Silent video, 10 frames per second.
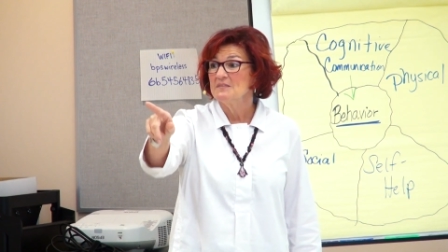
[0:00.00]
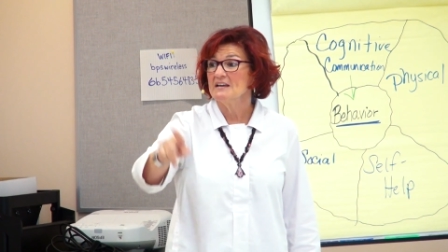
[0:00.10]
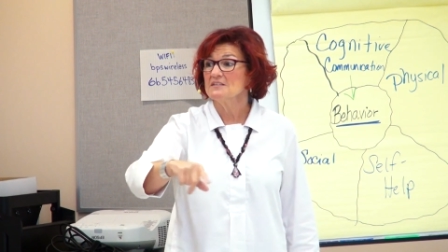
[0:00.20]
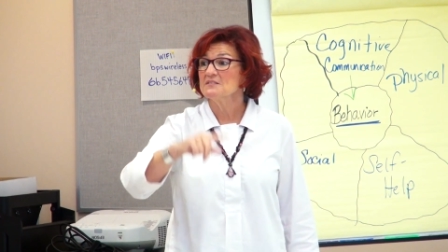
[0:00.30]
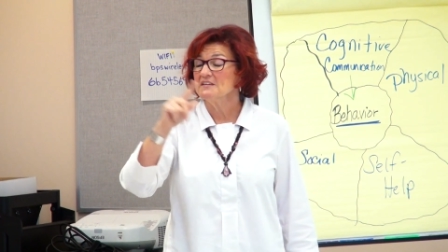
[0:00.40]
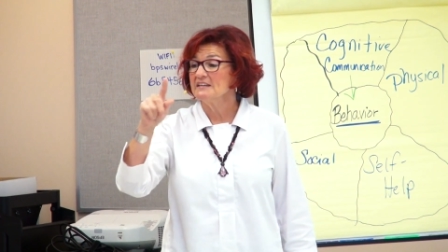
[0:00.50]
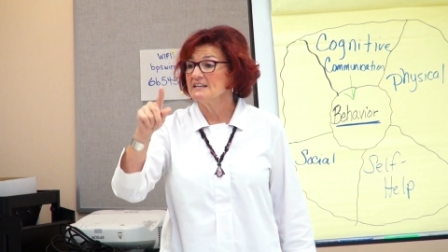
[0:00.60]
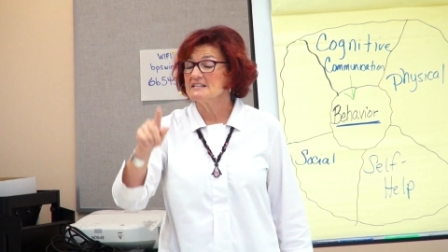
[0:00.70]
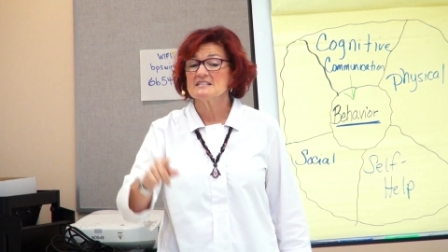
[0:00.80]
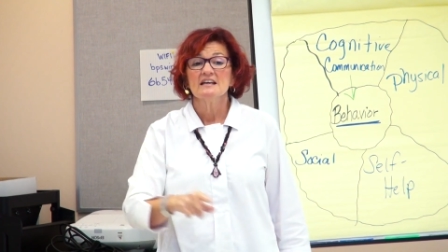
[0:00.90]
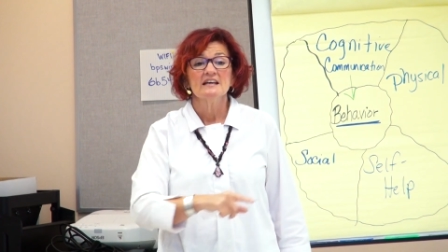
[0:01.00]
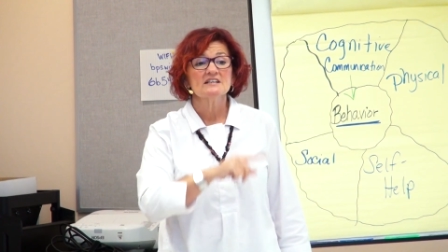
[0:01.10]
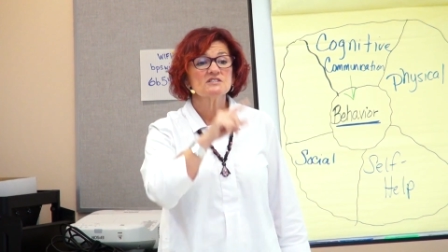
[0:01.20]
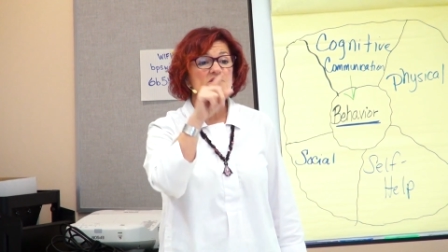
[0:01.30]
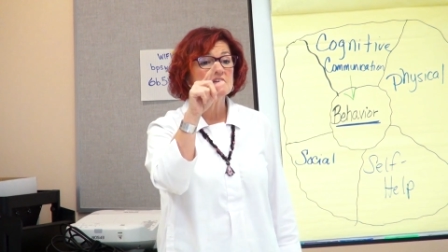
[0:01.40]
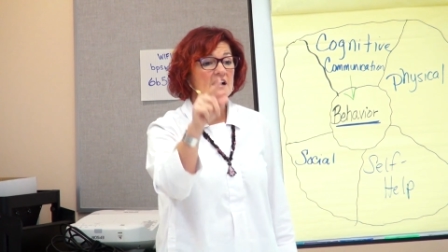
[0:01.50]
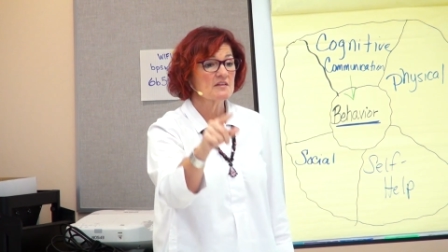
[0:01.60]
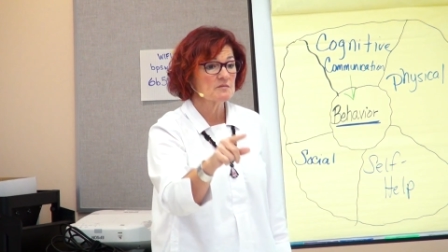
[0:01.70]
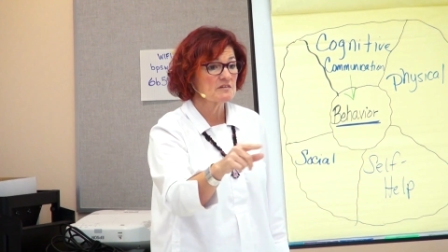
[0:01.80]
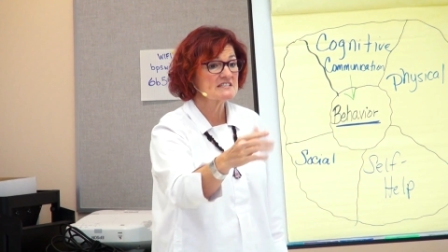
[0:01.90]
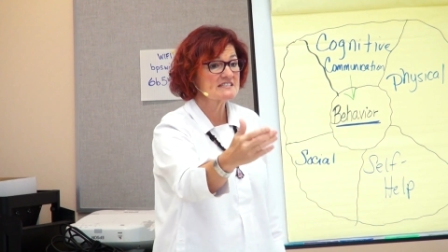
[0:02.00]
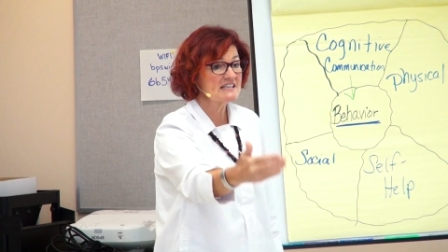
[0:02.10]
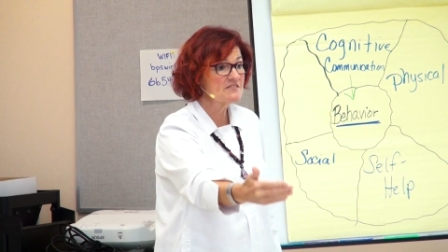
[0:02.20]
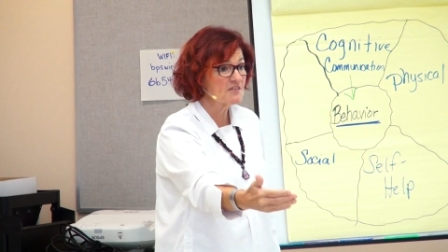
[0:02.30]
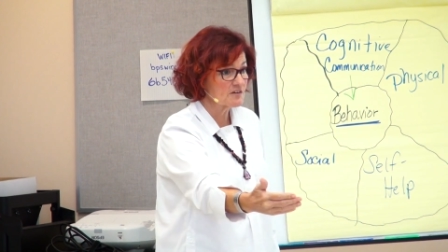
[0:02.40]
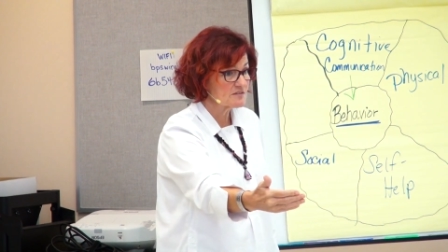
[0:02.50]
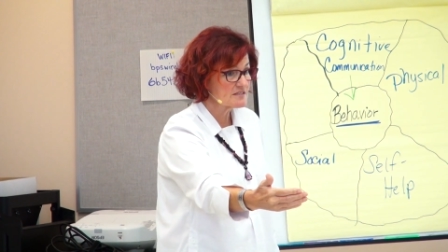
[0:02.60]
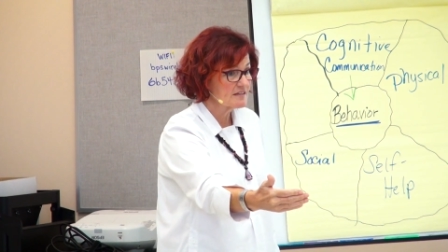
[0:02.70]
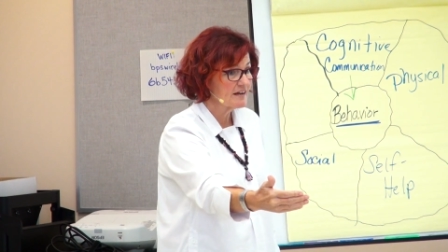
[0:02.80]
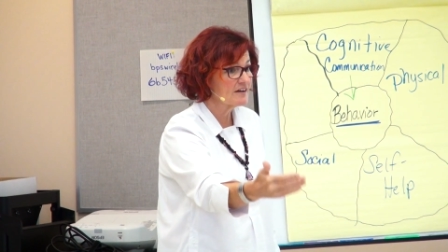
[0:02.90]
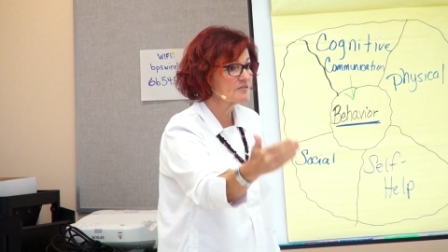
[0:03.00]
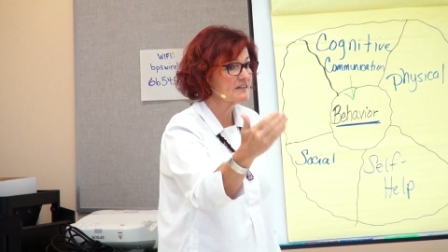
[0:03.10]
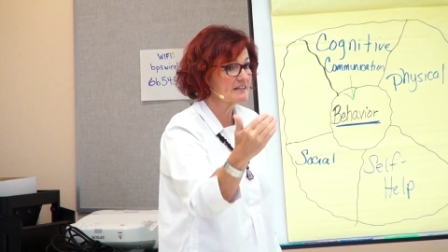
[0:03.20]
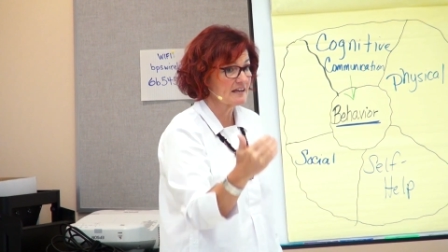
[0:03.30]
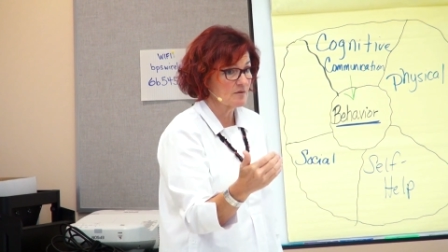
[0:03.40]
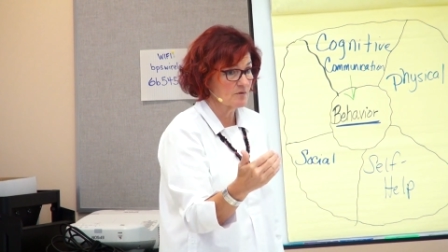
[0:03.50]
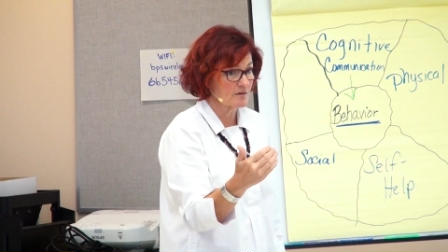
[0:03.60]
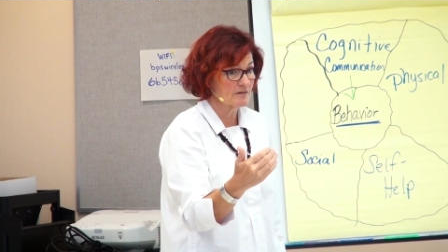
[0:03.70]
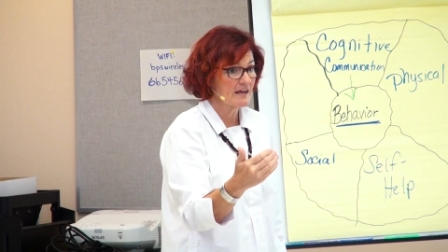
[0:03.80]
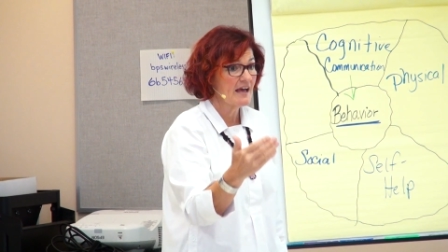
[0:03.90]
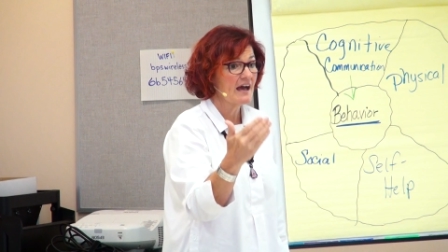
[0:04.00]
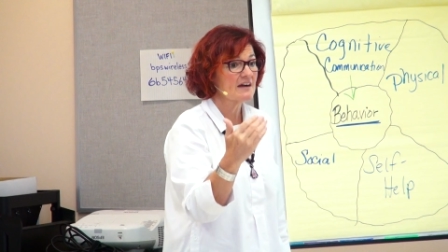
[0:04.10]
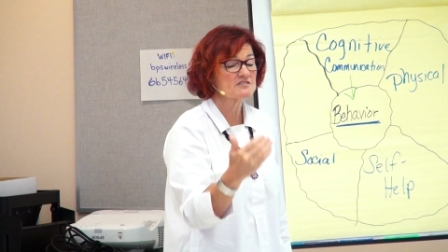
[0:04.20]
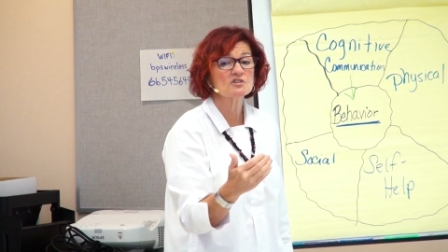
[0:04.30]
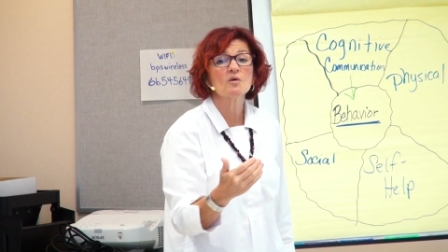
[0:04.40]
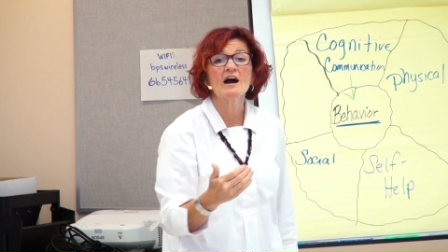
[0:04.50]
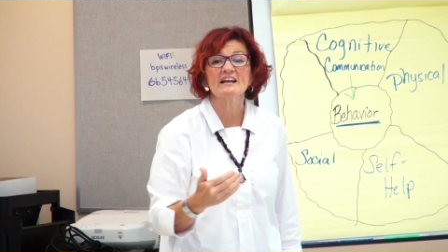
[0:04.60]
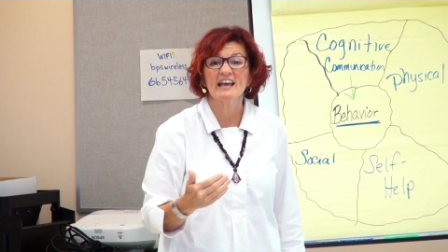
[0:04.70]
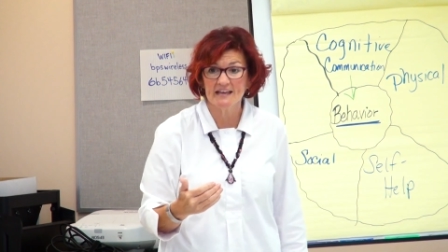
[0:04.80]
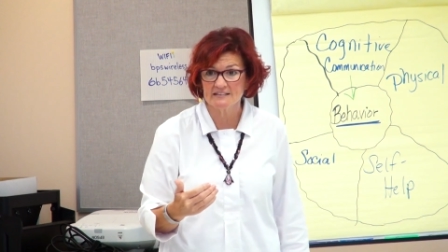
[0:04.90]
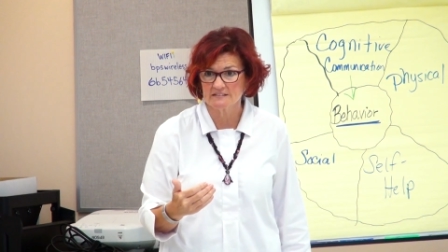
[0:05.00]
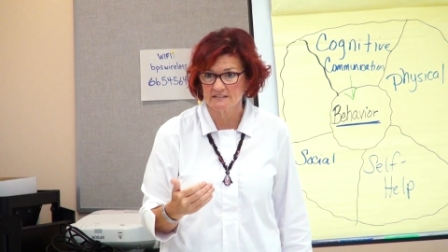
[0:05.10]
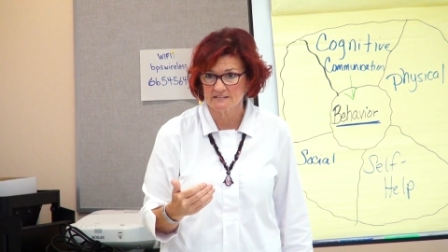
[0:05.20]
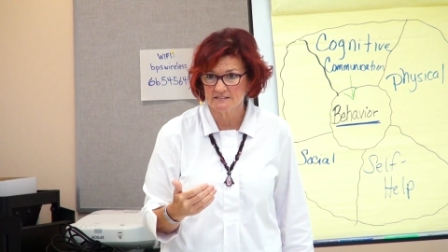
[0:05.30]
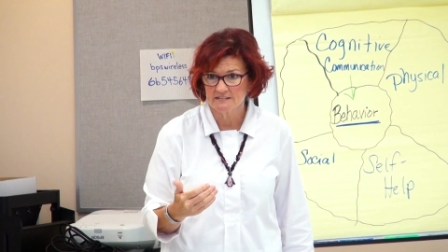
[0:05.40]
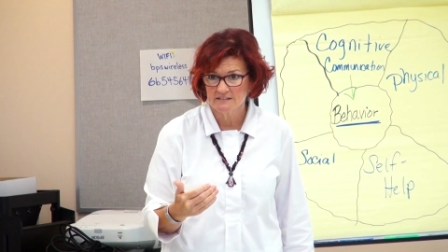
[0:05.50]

The other thing is, is the other receivers of reading that word have to know how to handle it.